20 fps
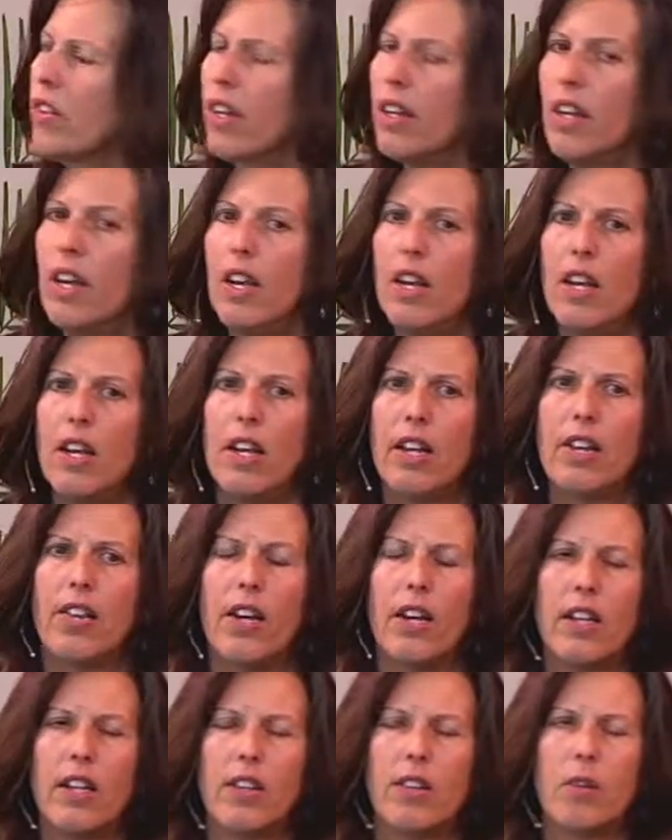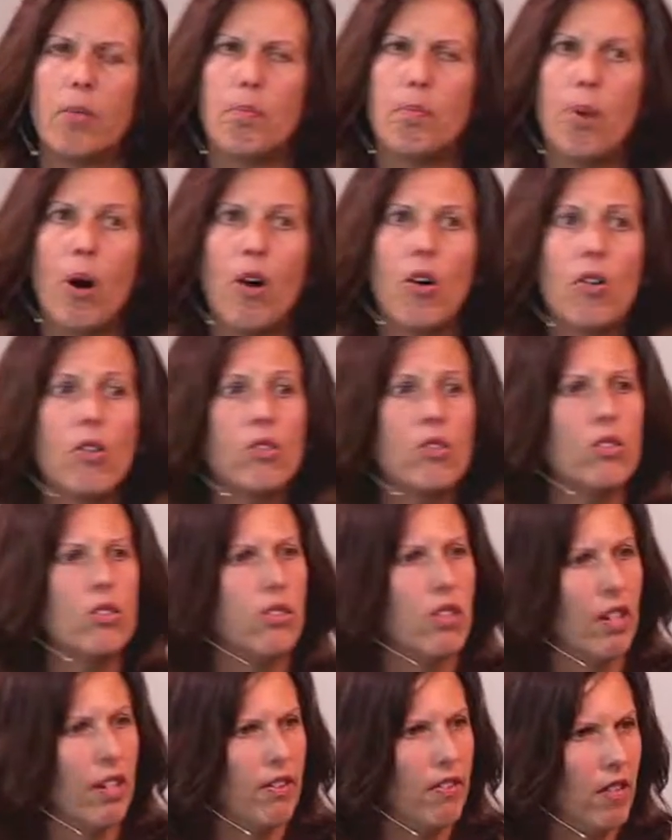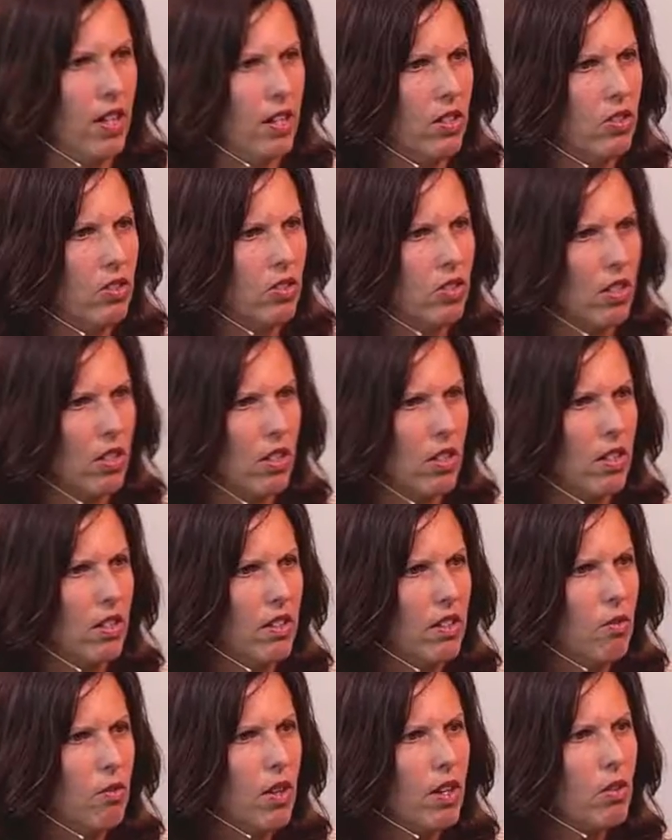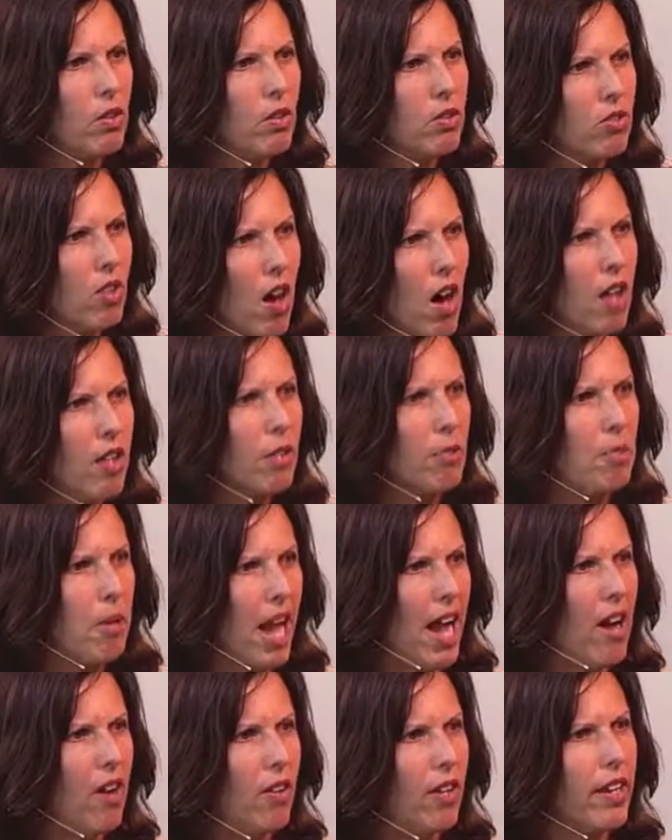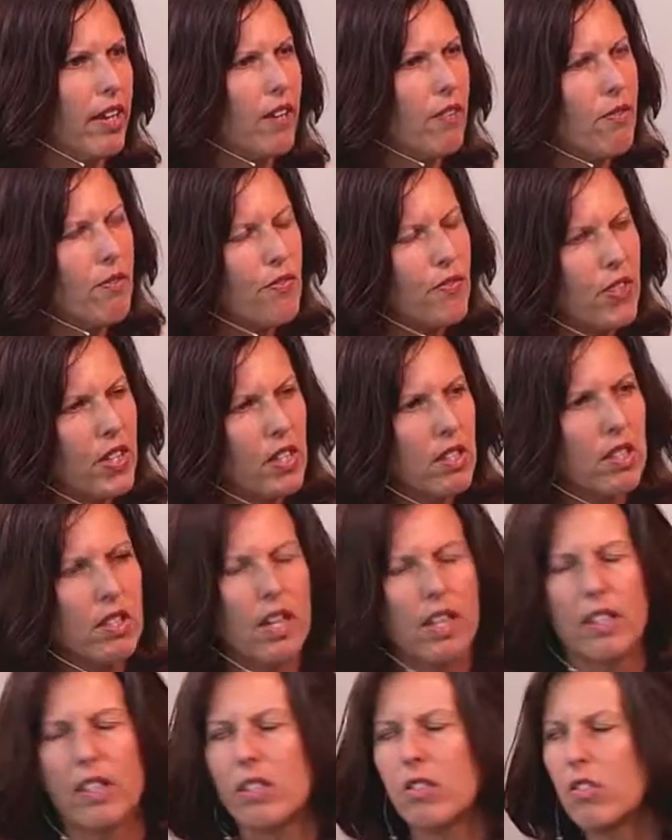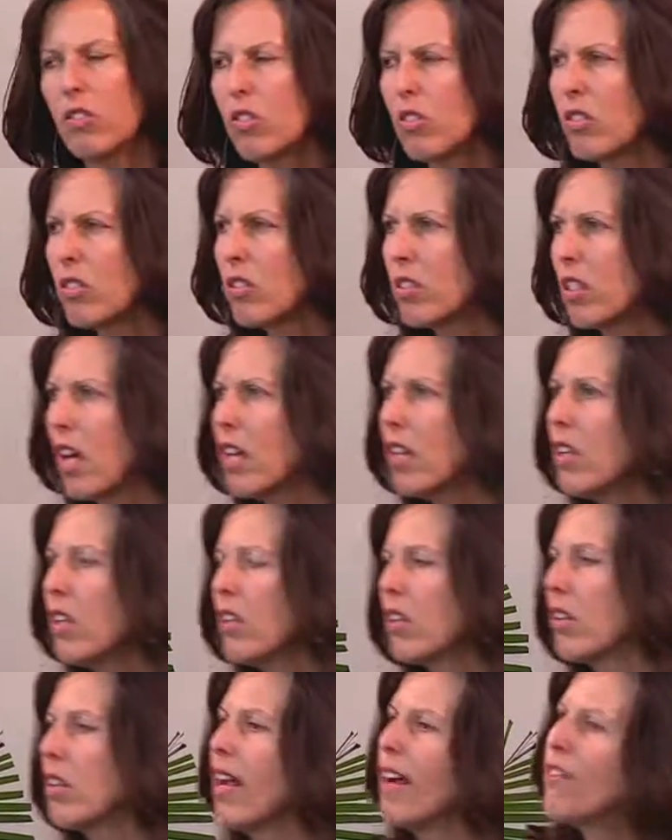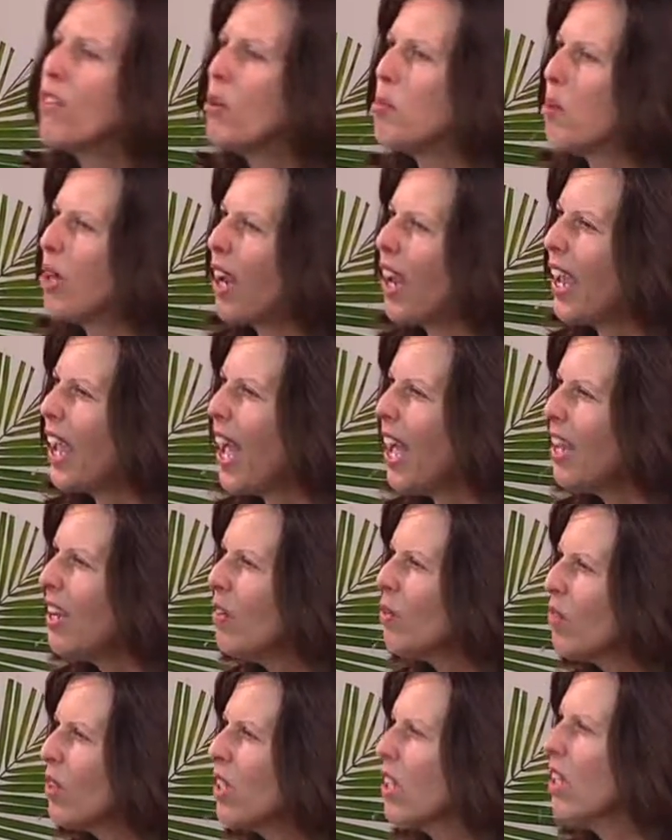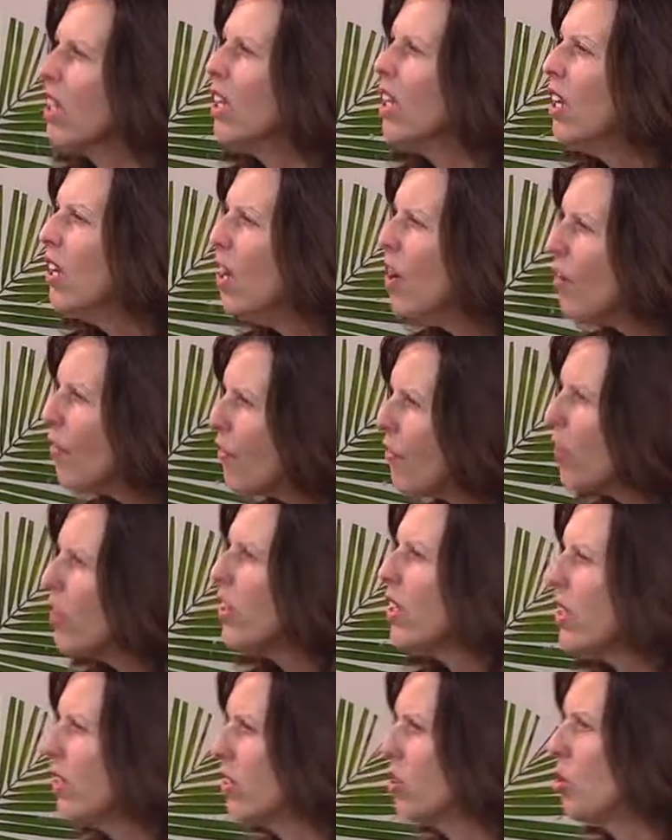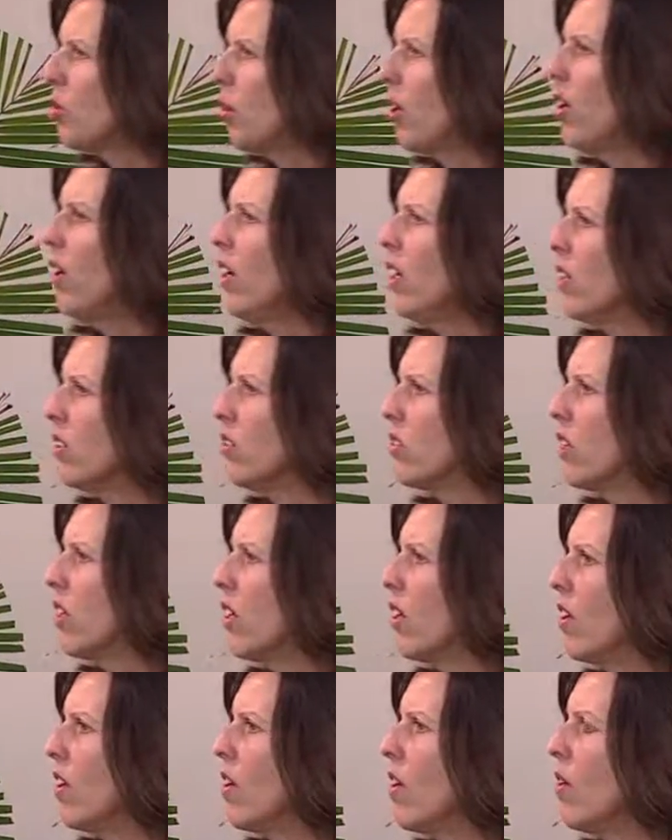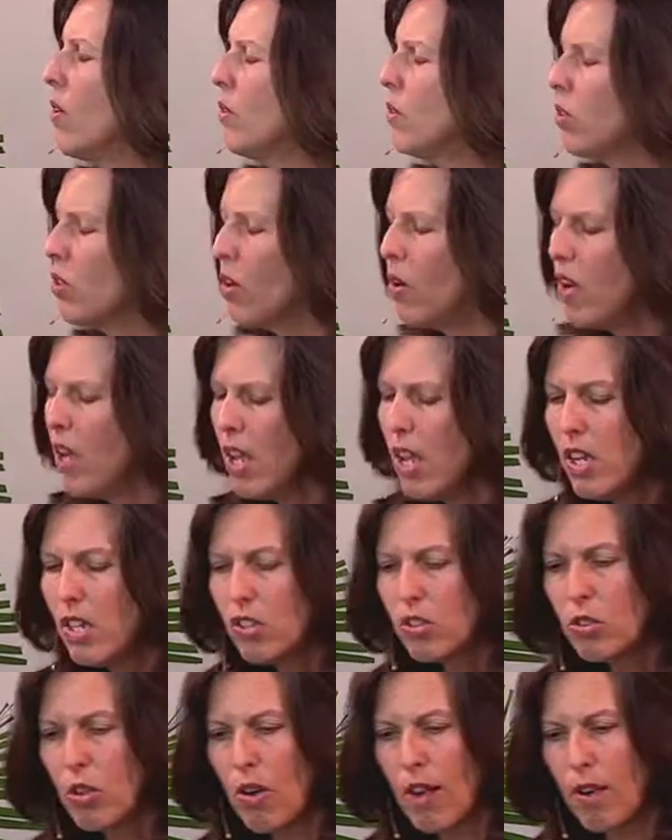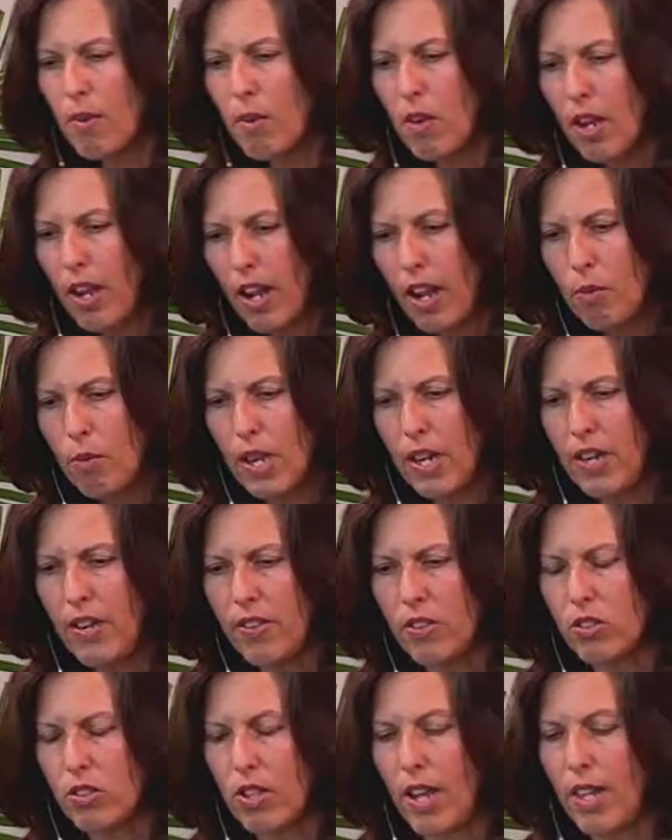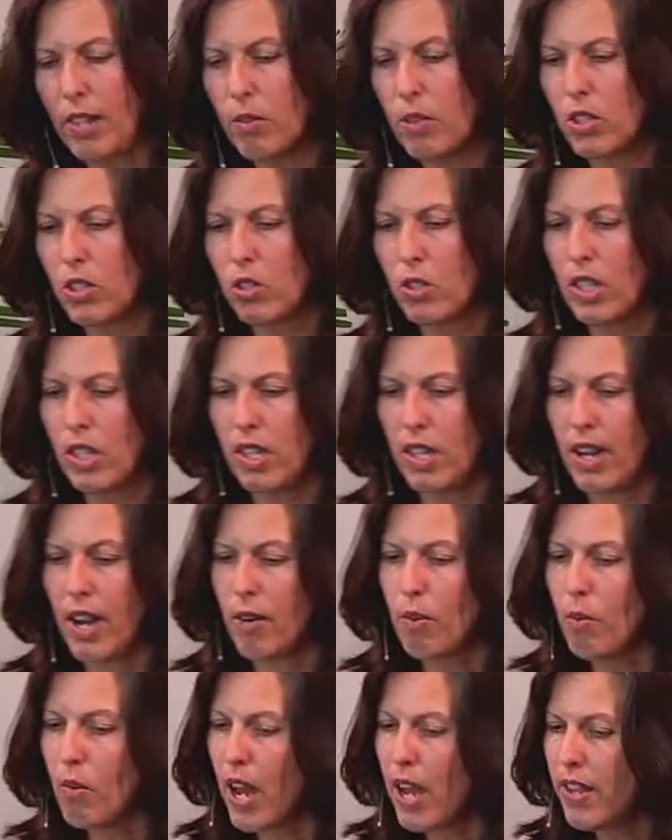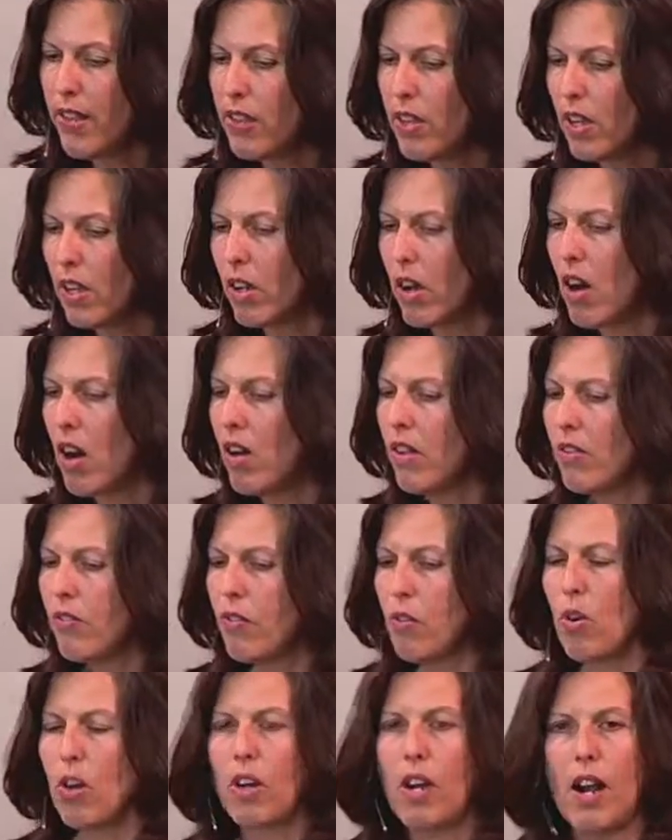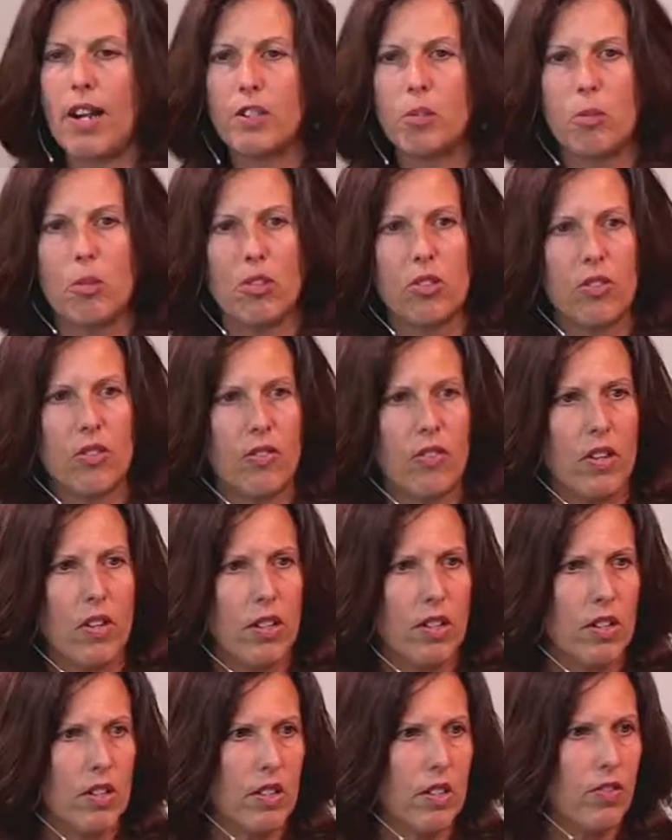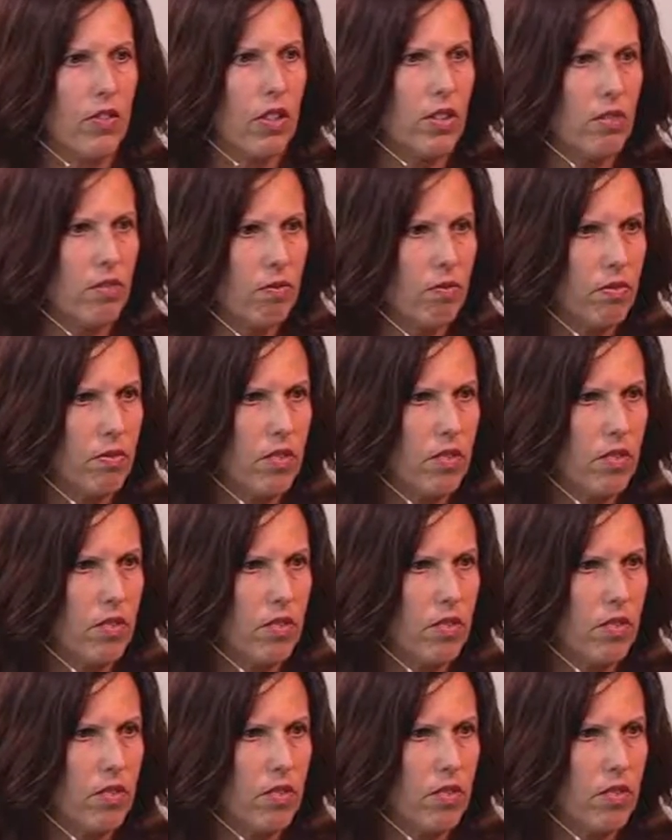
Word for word: the, the, the potency of Easter. what it was all about. I could feel it on this just cellular level, but I hadn't really fully experienced it, you know? So, so I, I went on the silent retreat and I read the, all four Gospels of the different